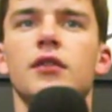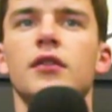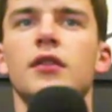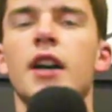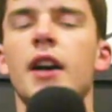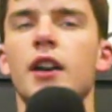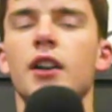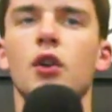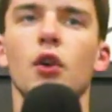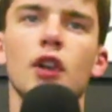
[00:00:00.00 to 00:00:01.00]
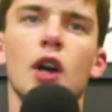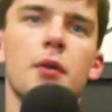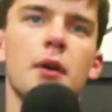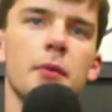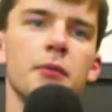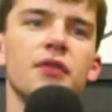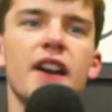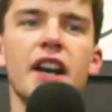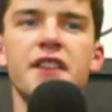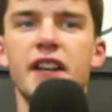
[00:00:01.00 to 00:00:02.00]
Caused a lot of problems.
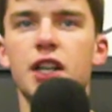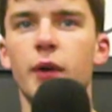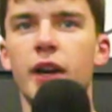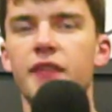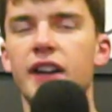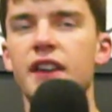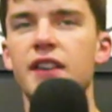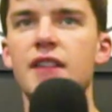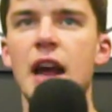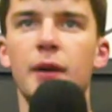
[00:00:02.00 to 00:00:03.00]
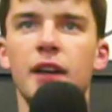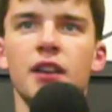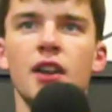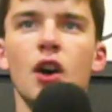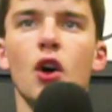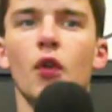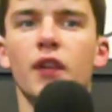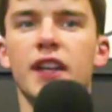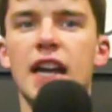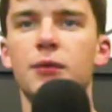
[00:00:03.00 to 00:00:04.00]
Very, very quick. Very, very rapid on
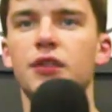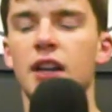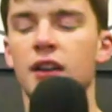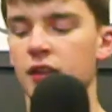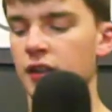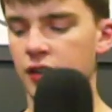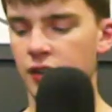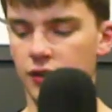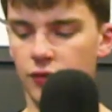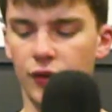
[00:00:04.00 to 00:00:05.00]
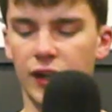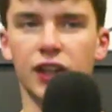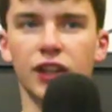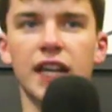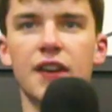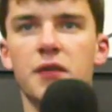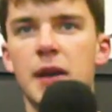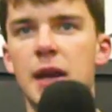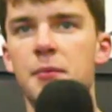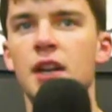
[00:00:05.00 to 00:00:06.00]
the counter. Really good game from
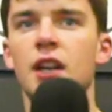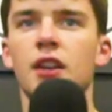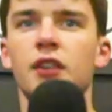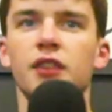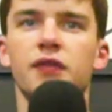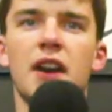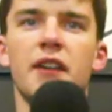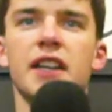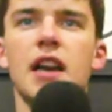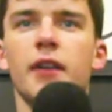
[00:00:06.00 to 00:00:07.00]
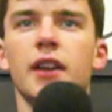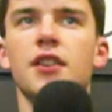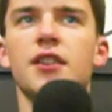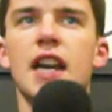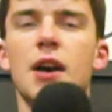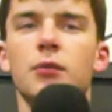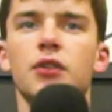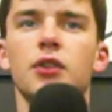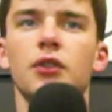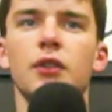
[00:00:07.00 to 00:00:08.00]
him. Seferi coming in now
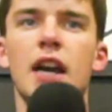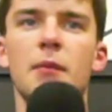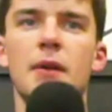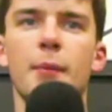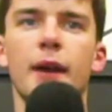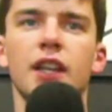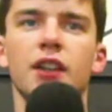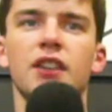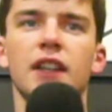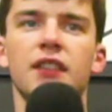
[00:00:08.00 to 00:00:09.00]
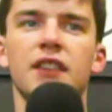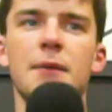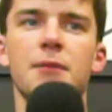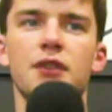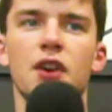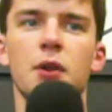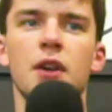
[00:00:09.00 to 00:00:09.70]
to help Albania see this game through.